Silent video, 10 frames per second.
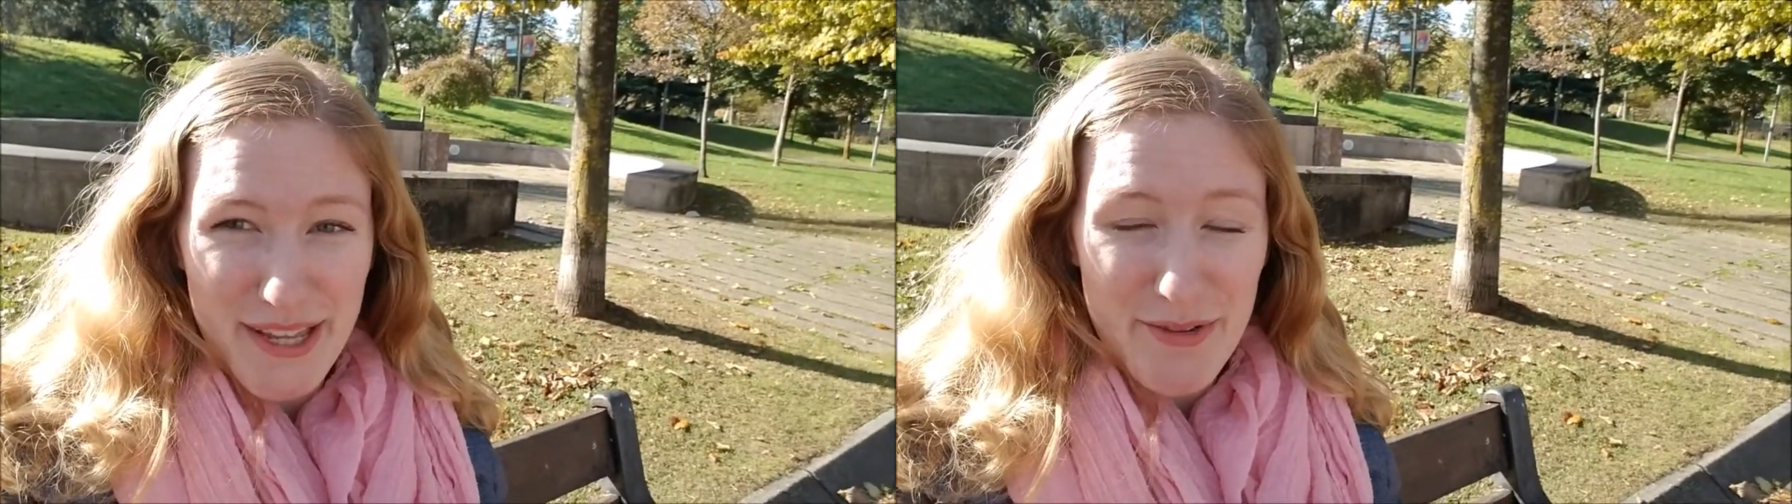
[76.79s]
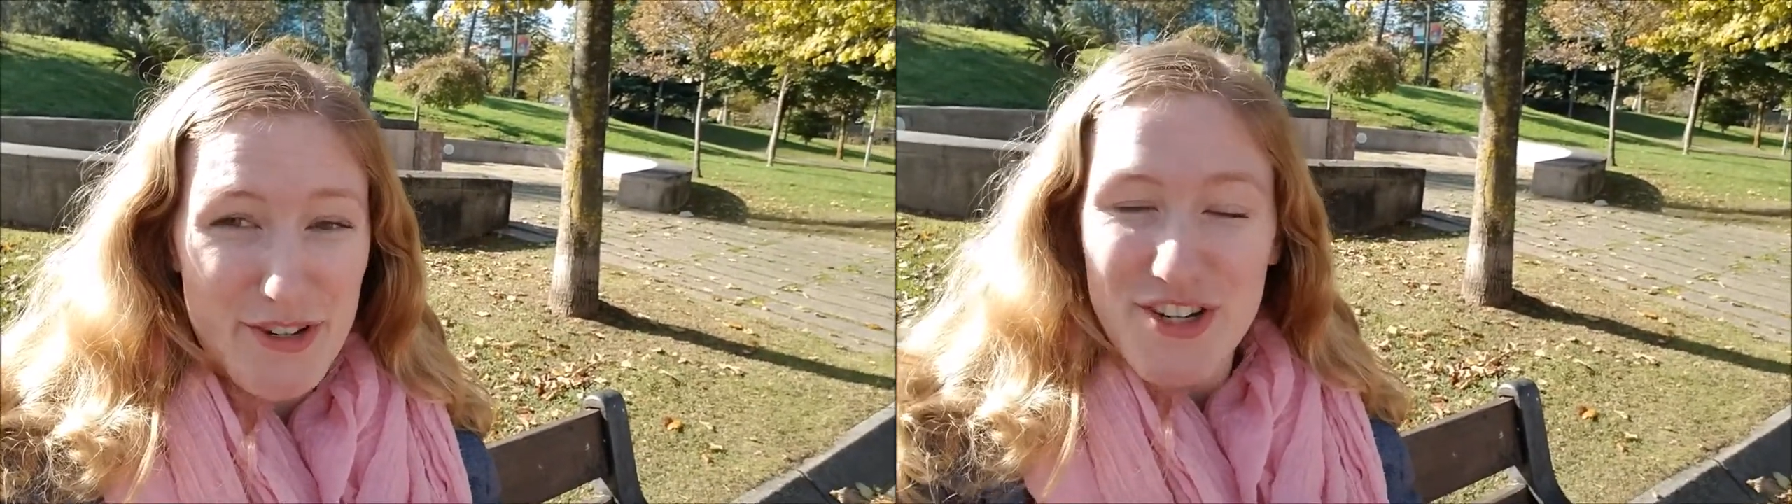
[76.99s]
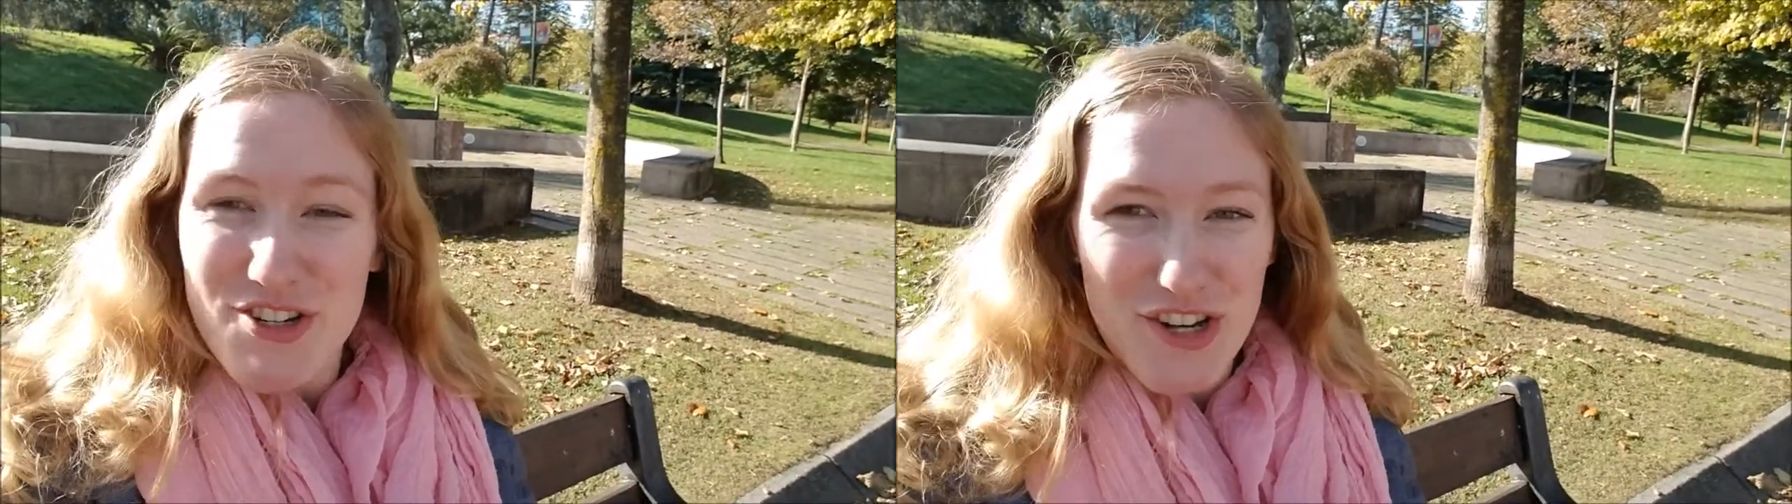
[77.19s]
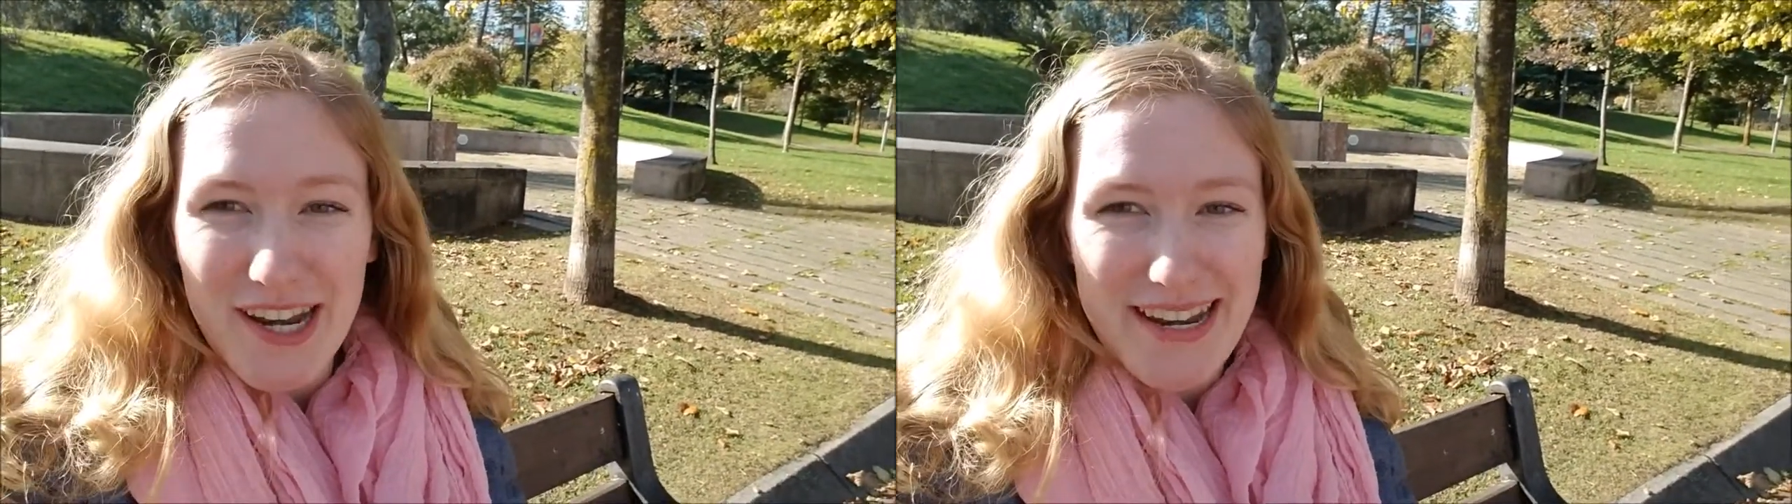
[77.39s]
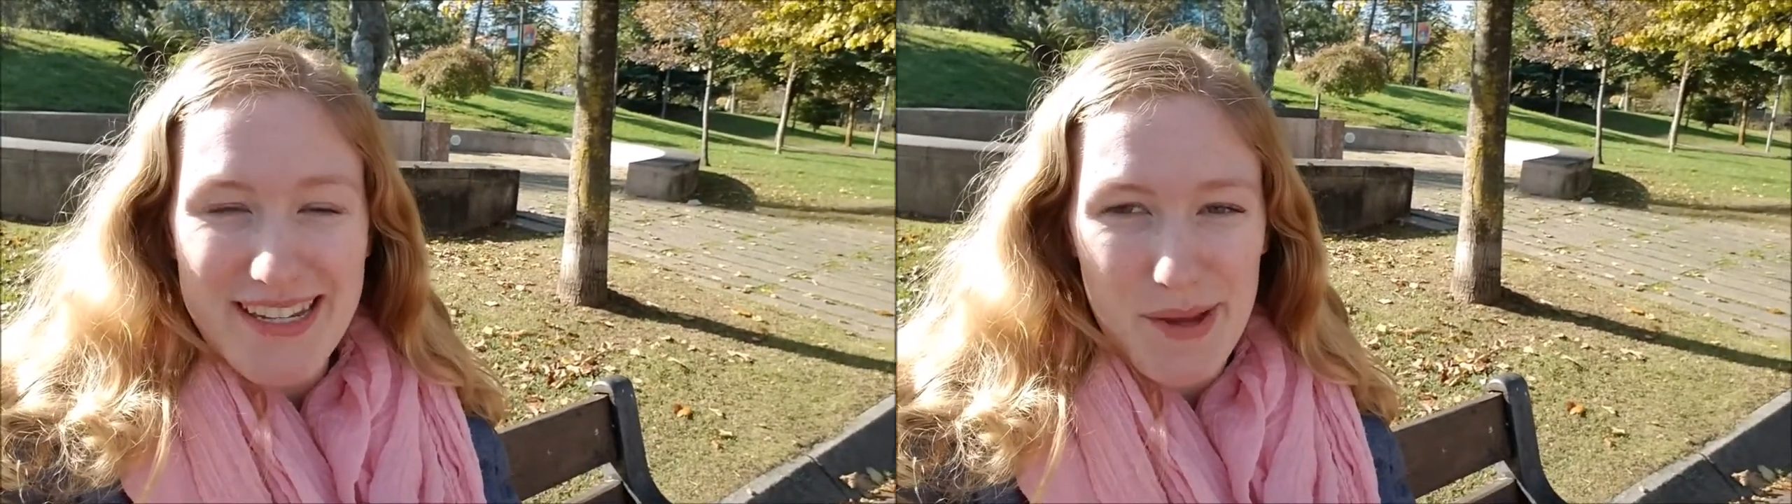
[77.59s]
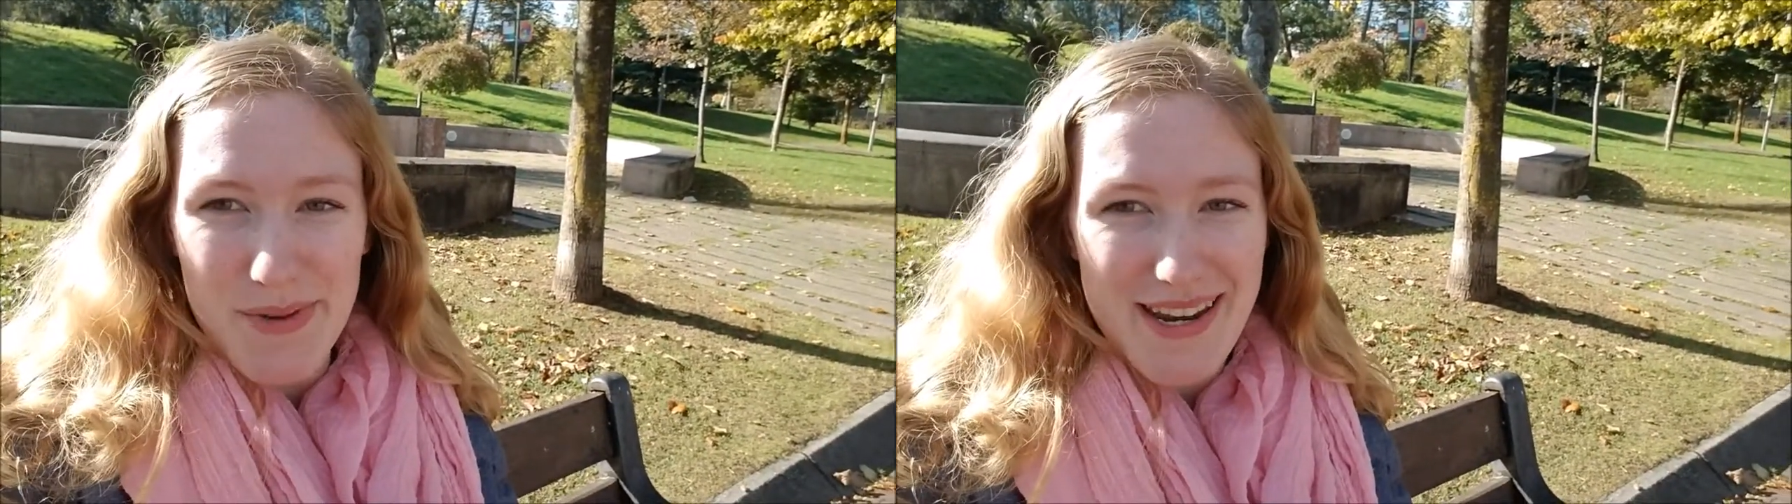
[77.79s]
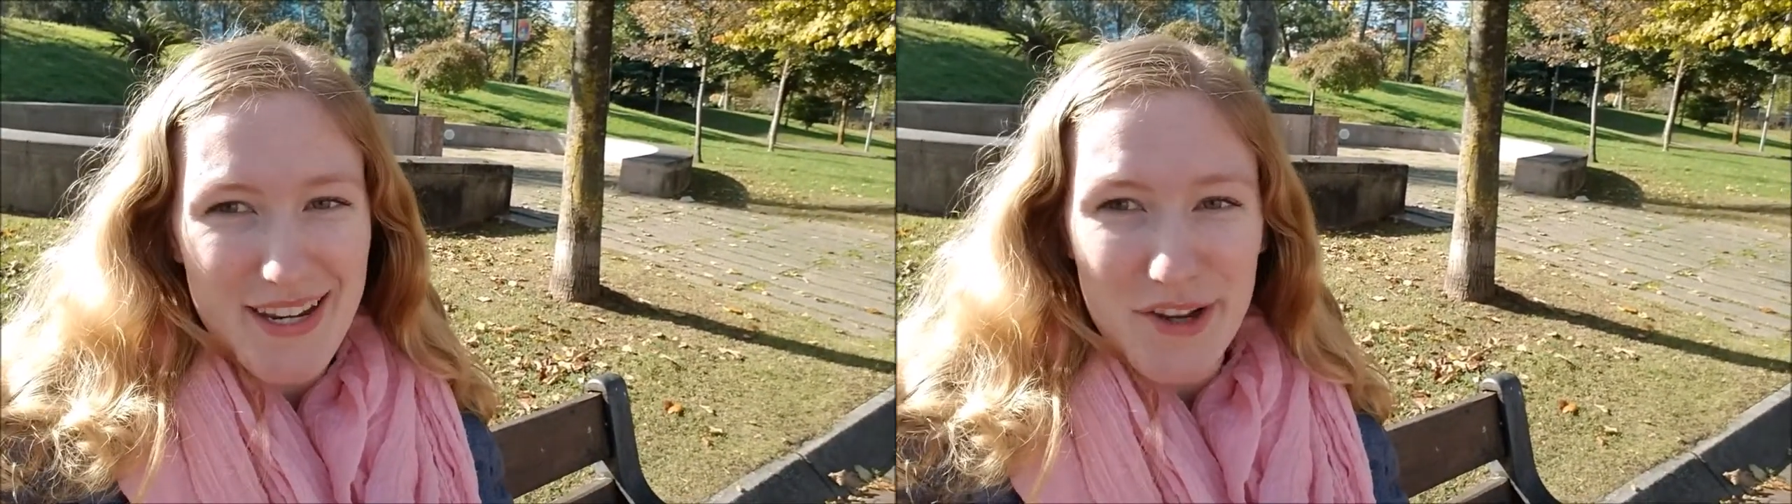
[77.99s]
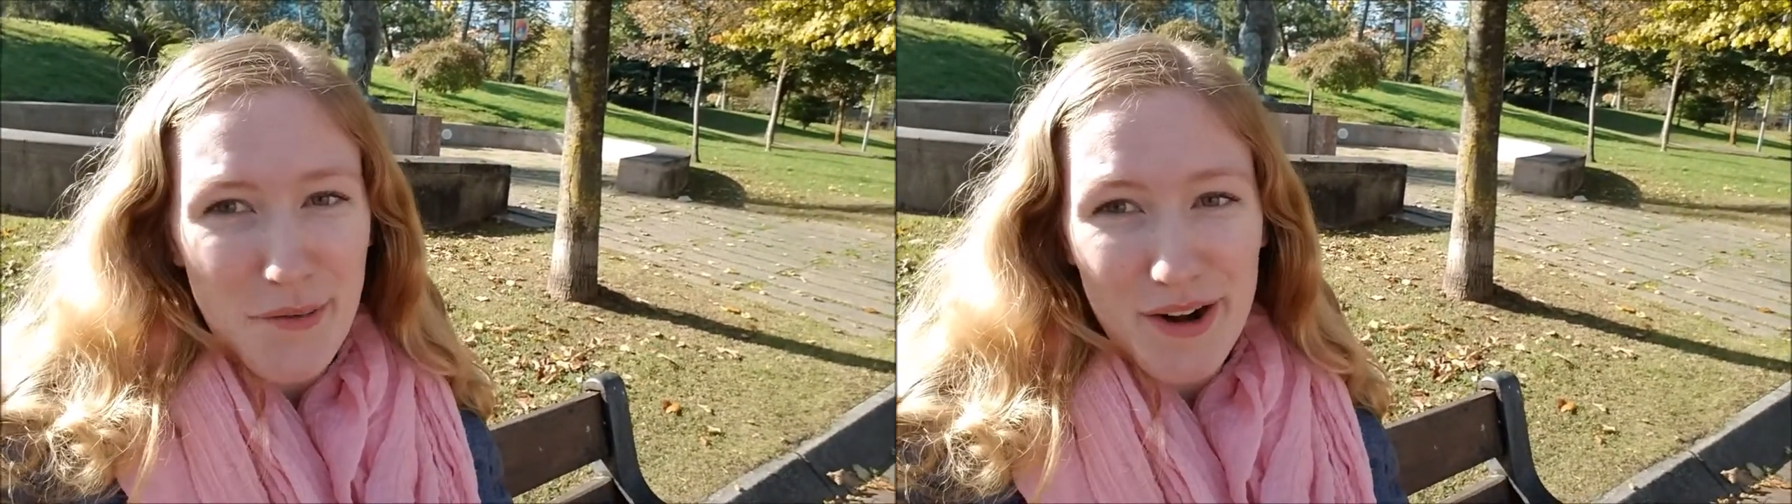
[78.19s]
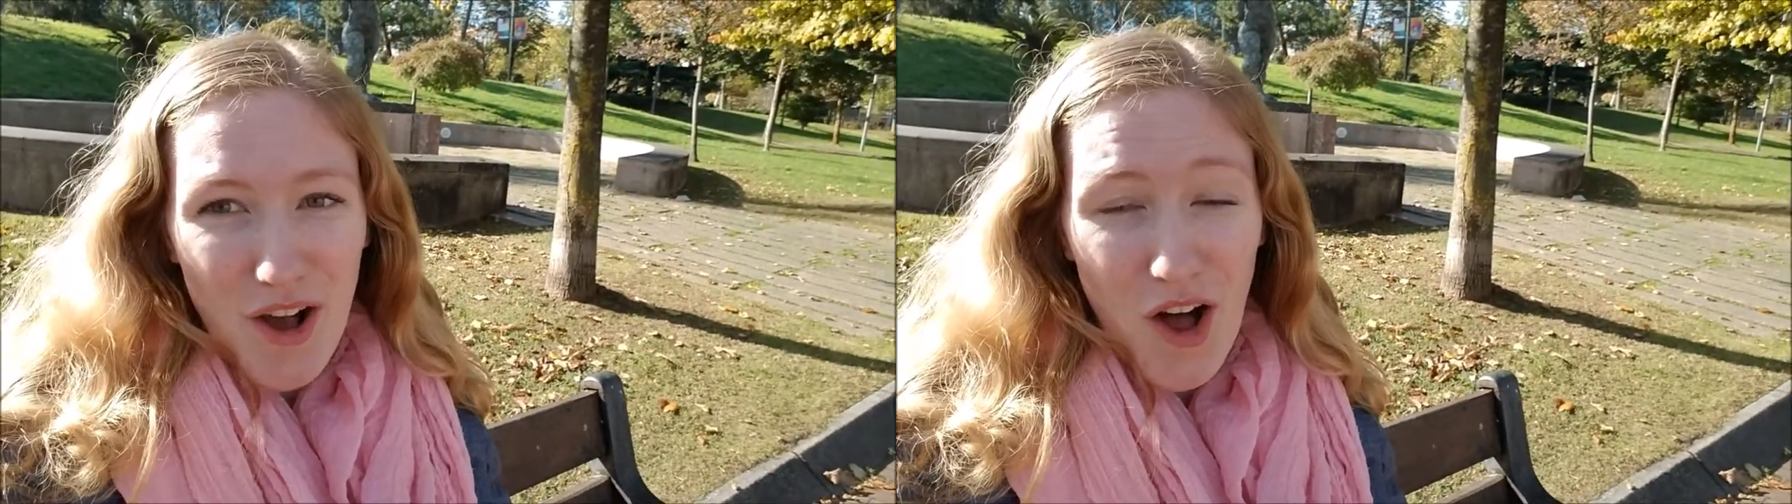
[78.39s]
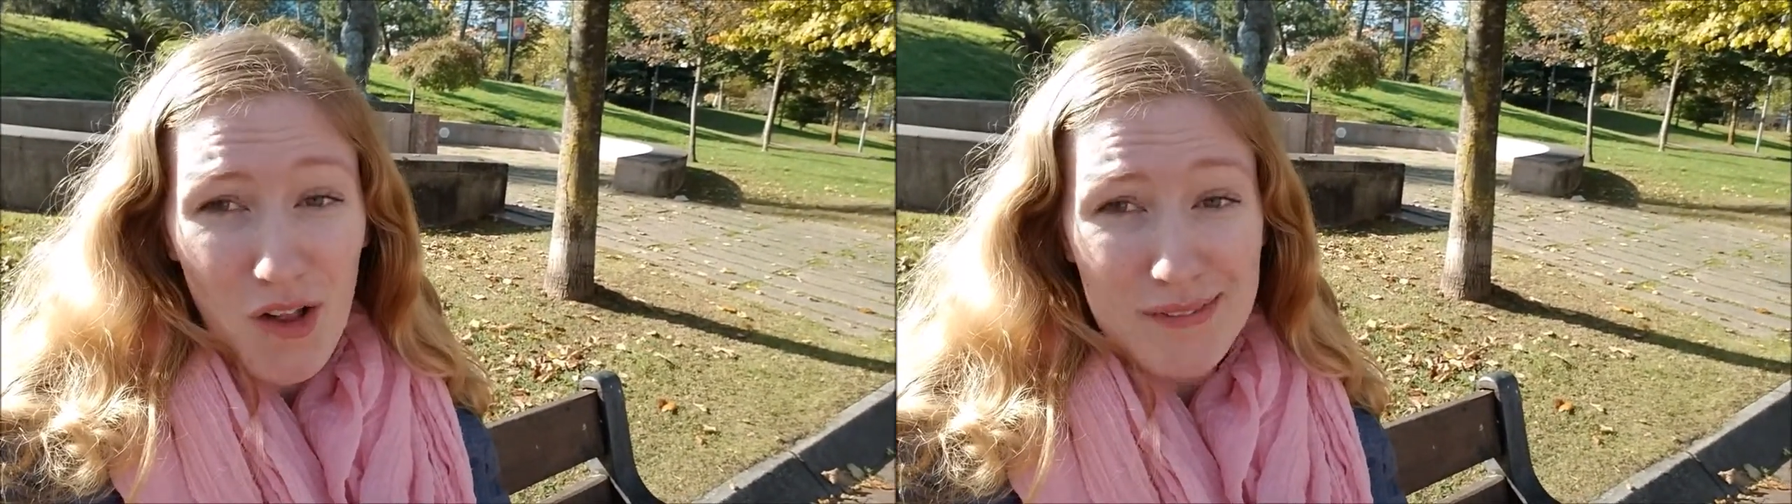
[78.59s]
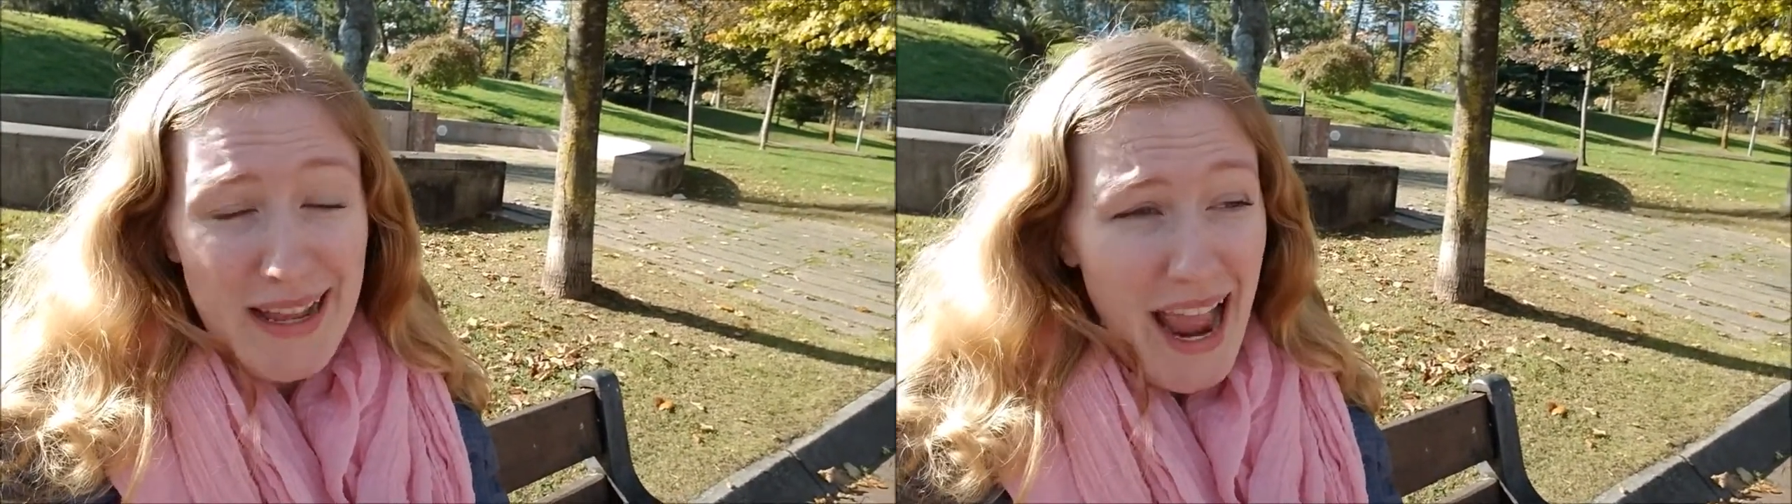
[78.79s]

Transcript: languages shouldn't intimidate you at all.